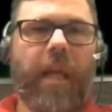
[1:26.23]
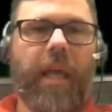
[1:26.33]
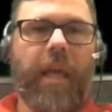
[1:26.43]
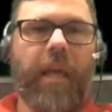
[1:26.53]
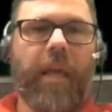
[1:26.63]

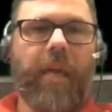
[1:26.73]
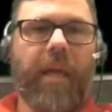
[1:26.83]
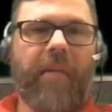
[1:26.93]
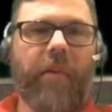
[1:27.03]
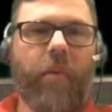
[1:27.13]
And
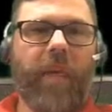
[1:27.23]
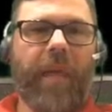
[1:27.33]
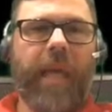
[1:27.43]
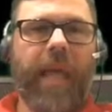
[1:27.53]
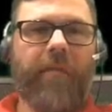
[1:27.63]
after
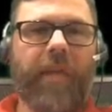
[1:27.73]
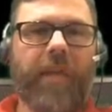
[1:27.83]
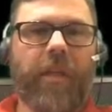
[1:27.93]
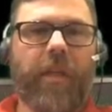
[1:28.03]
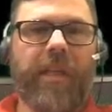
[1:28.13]
we have
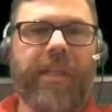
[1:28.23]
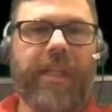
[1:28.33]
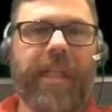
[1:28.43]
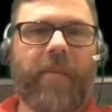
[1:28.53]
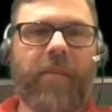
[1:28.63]
a
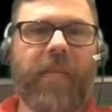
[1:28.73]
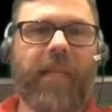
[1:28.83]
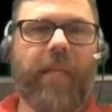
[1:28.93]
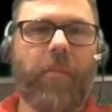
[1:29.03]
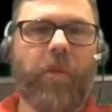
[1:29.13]
decent level
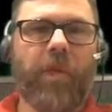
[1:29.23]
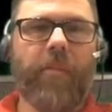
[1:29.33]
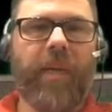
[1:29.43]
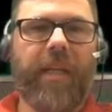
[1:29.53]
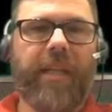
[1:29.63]
set, then we'll jump
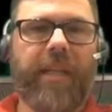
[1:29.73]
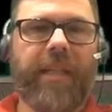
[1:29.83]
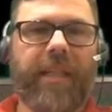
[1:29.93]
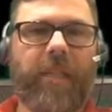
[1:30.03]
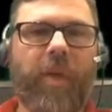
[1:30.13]
right into the
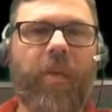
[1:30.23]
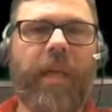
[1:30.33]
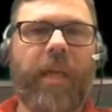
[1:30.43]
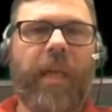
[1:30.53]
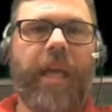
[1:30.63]
demo.
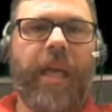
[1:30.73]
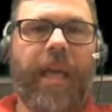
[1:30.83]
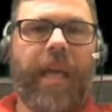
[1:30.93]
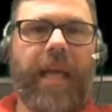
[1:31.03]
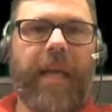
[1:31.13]

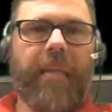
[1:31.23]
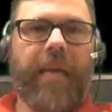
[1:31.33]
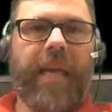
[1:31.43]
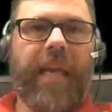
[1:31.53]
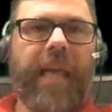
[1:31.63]
And
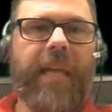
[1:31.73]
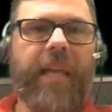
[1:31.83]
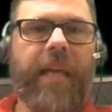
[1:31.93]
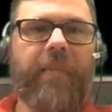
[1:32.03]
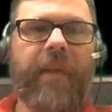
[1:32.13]

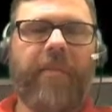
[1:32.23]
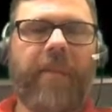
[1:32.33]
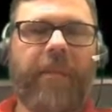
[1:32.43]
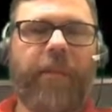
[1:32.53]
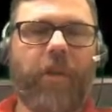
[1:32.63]
again,
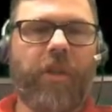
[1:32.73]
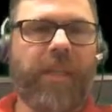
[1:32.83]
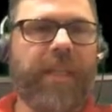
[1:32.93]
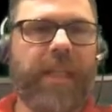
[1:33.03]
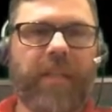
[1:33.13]
even if you're
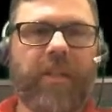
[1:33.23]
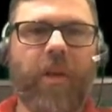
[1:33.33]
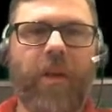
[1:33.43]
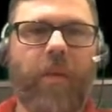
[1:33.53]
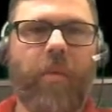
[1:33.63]
just getting
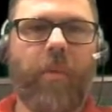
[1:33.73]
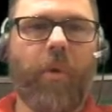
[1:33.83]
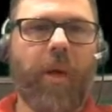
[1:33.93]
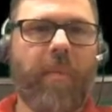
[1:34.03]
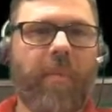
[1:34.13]
started with
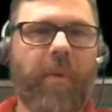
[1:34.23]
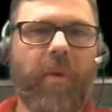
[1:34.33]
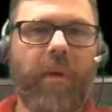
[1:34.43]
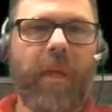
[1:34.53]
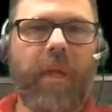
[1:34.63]

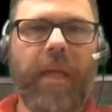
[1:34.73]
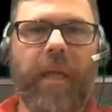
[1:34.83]
programmability,